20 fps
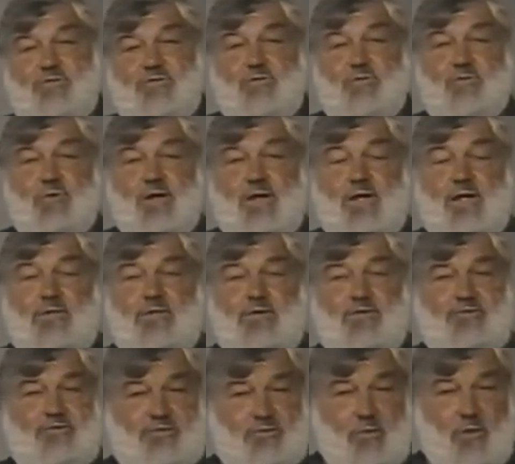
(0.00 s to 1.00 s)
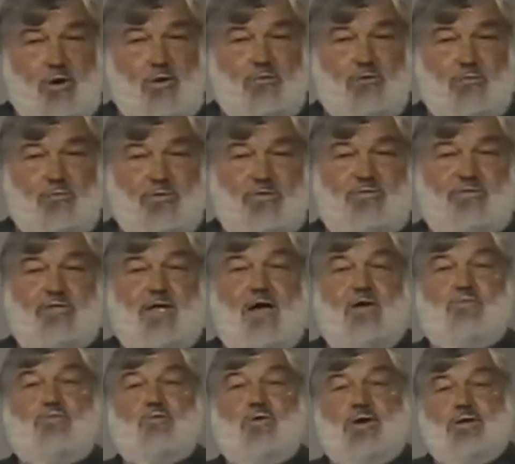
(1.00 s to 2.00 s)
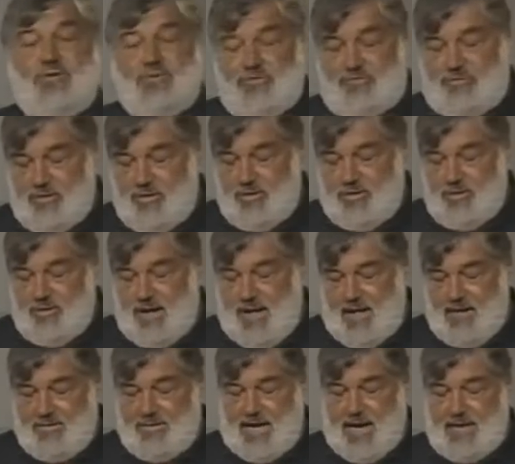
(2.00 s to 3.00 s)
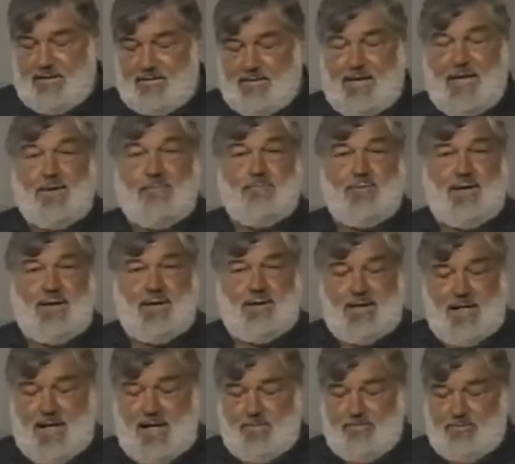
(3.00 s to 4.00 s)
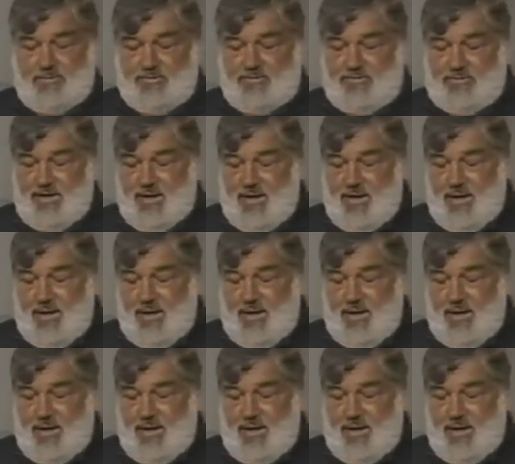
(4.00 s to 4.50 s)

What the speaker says: to the storeroom itself, we're going to show you how that can be accomplished.